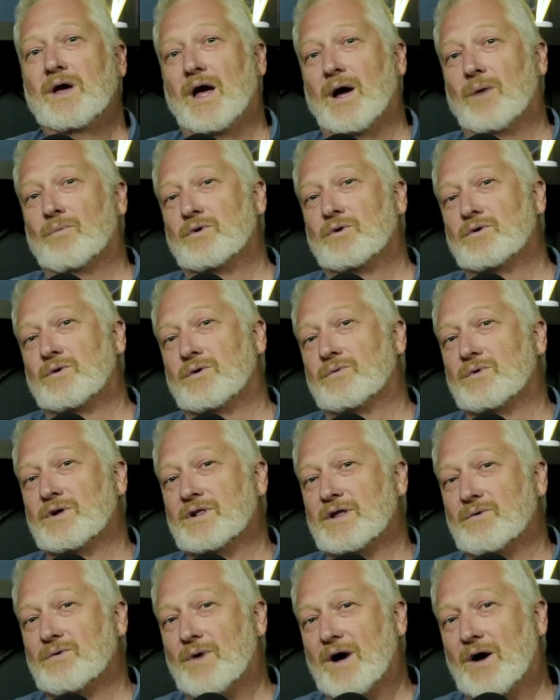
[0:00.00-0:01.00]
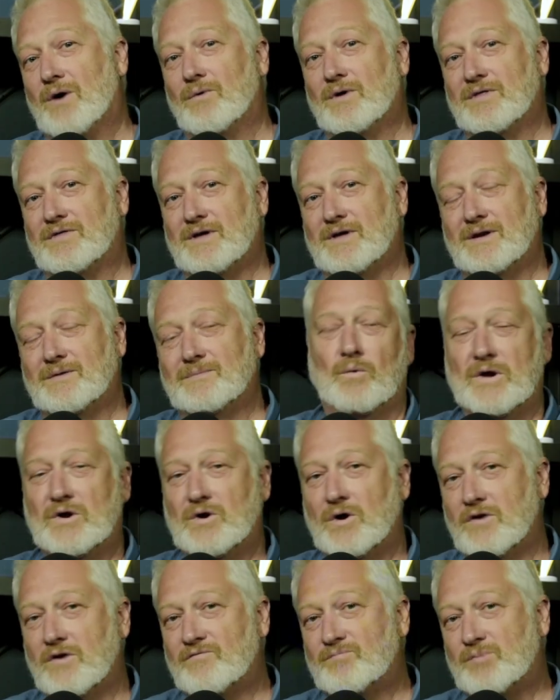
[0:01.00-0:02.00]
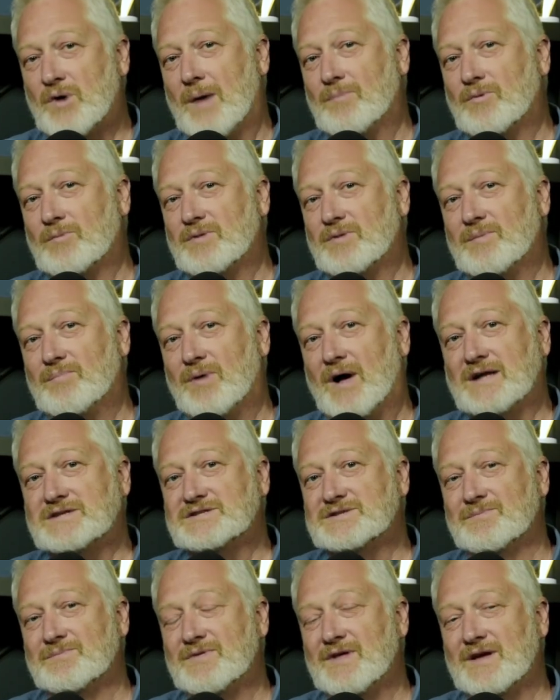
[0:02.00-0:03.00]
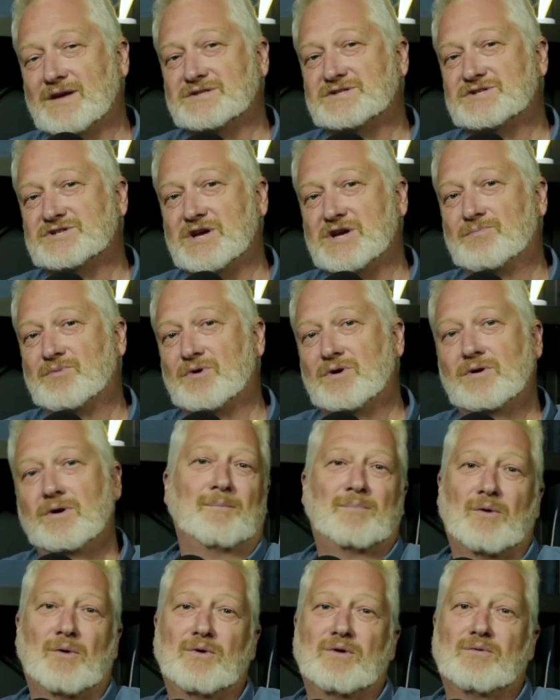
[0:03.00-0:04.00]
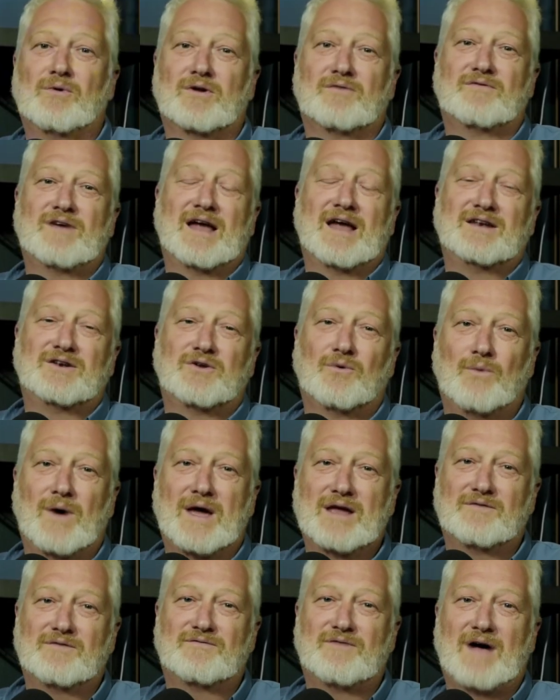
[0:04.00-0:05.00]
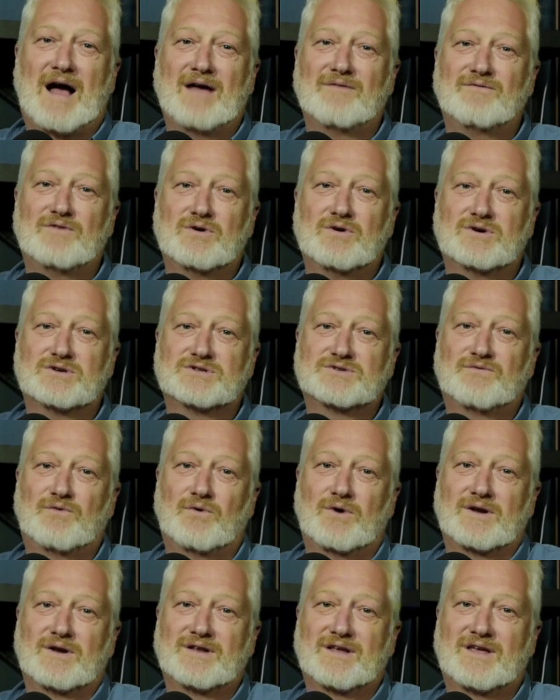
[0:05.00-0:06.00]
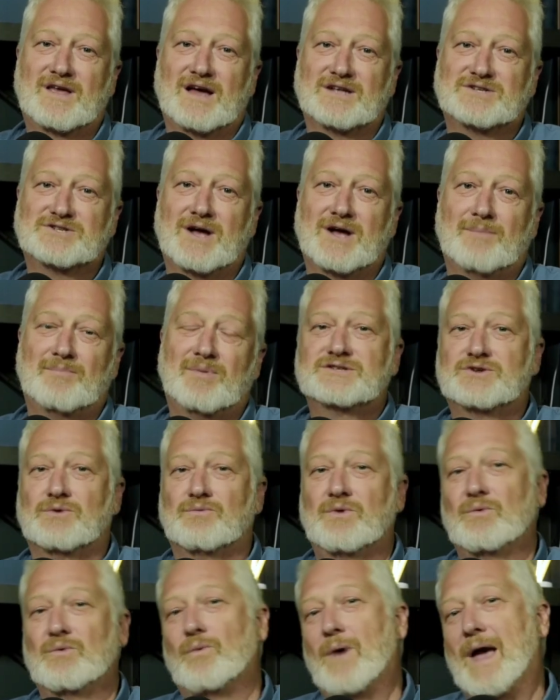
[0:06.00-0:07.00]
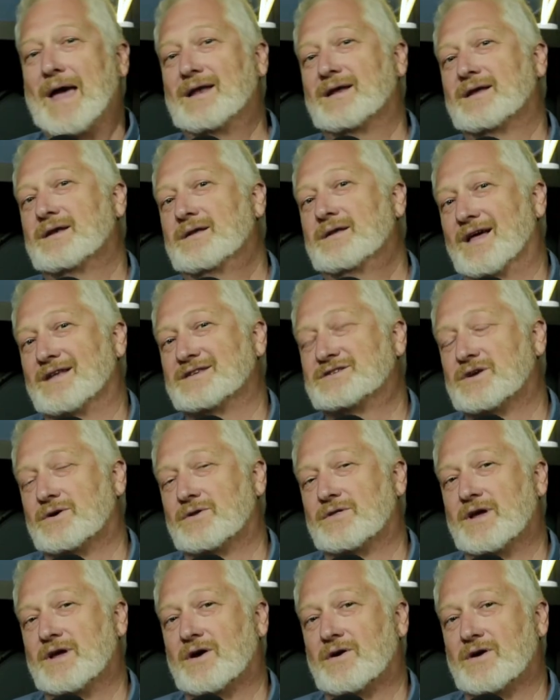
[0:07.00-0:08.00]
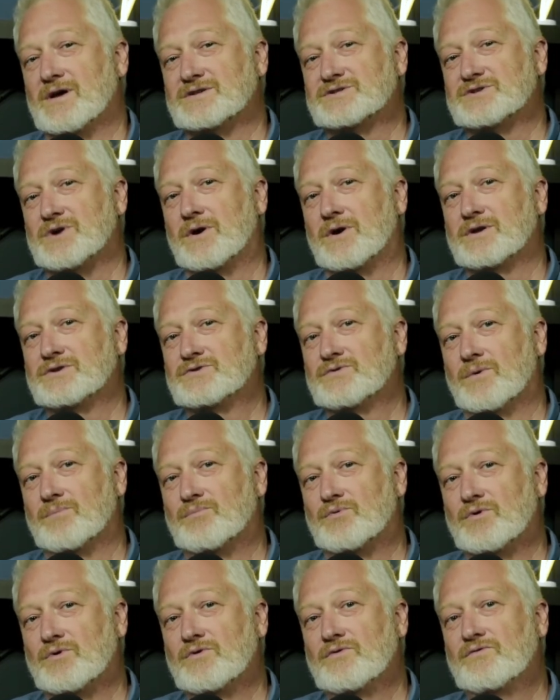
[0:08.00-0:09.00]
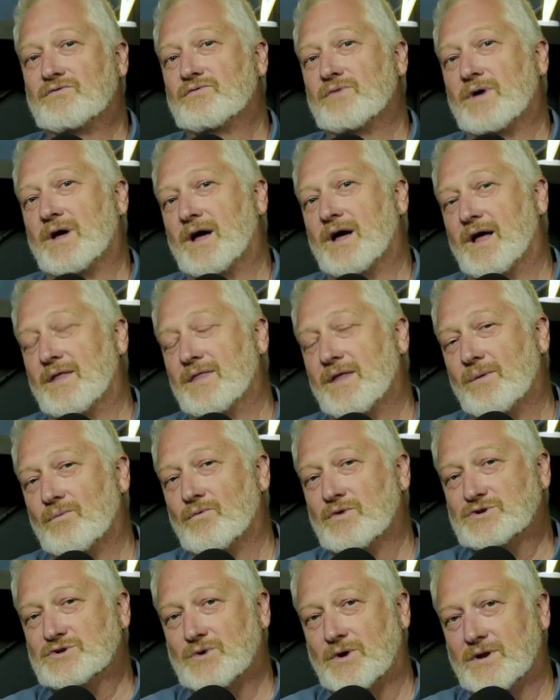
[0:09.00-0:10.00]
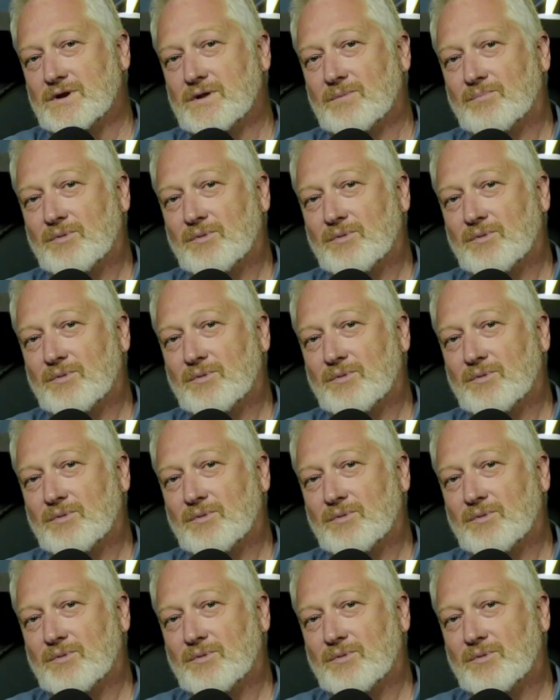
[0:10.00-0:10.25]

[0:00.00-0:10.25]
and we're doing really well with it. We could have probably bought some things cheaper, but we would have had to wait 5 years for it to catch up. So we waited until the area started to improve, and then we joined the